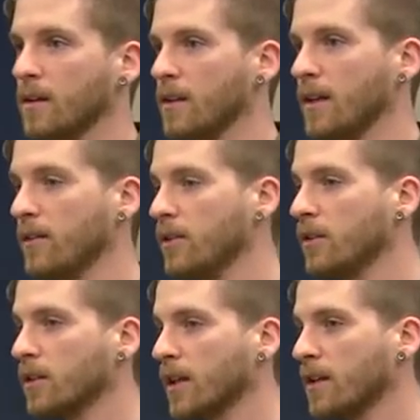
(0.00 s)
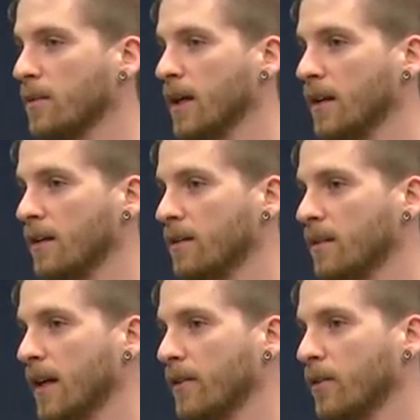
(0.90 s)
David, you look like you might
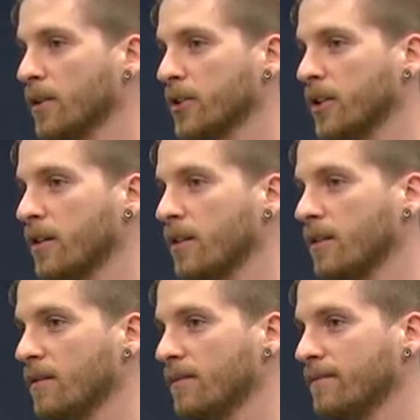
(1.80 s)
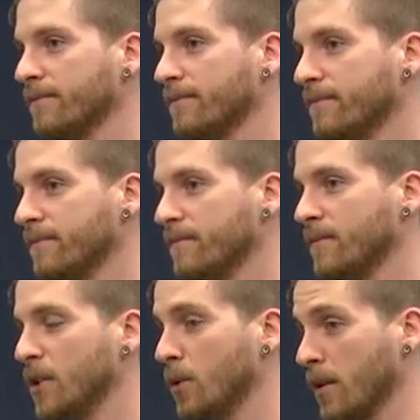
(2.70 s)
have a question.
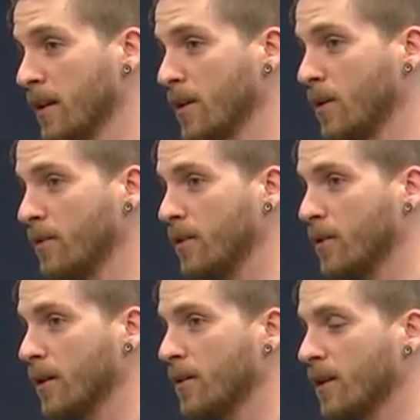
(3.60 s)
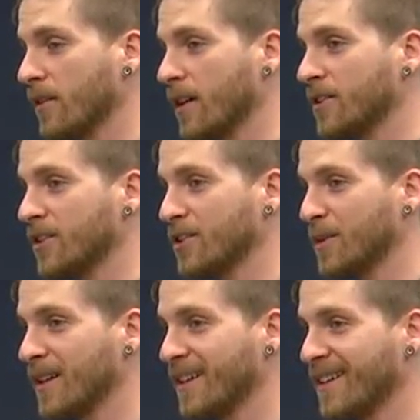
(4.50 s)
Do you want to think of one real quick while I've got you on the
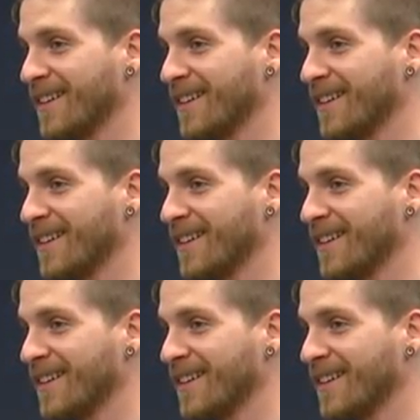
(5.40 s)
spotlight?